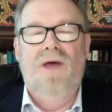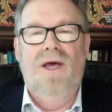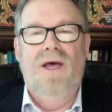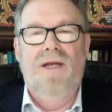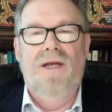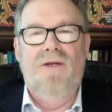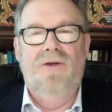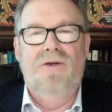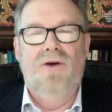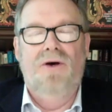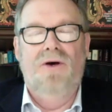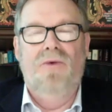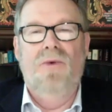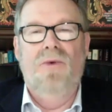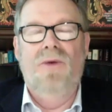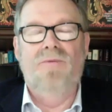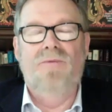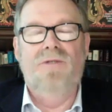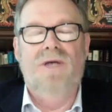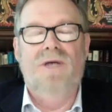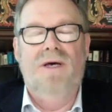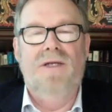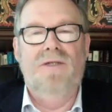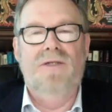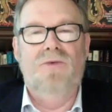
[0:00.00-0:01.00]
website
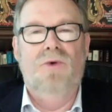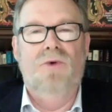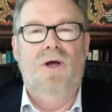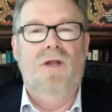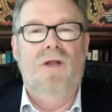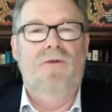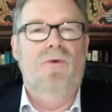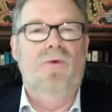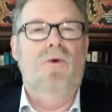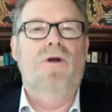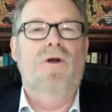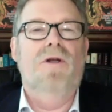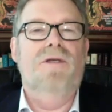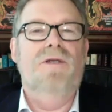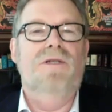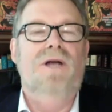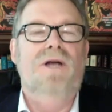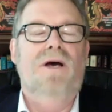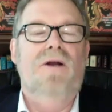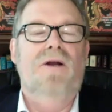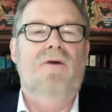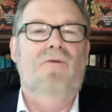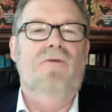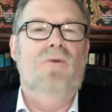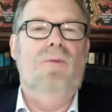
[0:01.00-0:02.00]
as well. The world is not
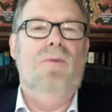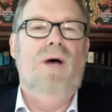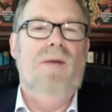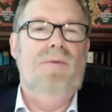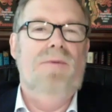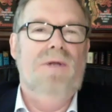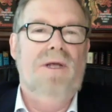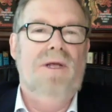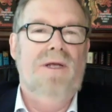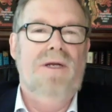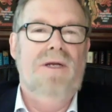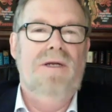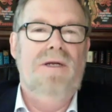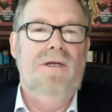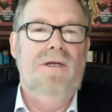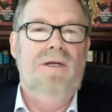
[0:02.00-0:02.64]
overpopulated.